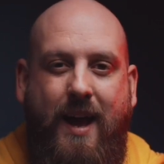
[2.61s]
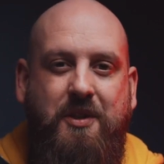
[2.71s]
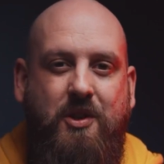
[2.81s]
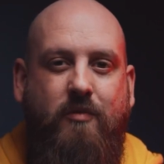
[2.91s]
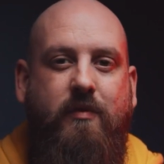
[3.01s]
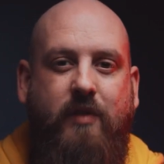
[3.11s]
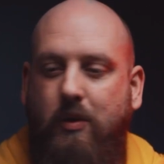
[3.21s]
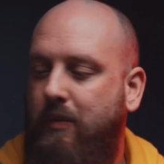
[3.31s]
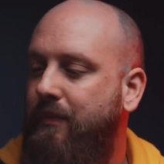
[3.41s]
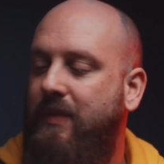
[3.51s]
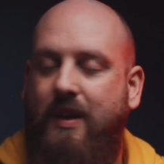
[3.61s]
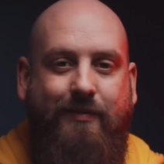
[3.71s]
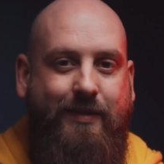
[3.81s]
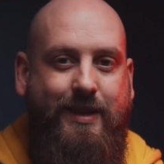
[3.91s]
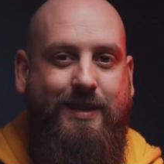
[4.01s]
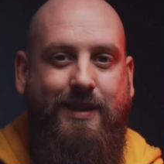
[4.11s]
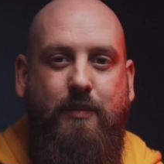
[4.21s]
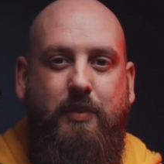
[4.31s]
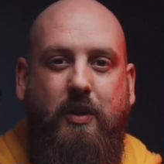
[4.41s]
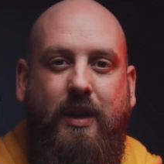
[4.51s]
hands-on review of this little
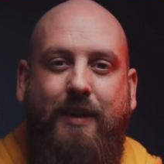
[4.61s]
beauty,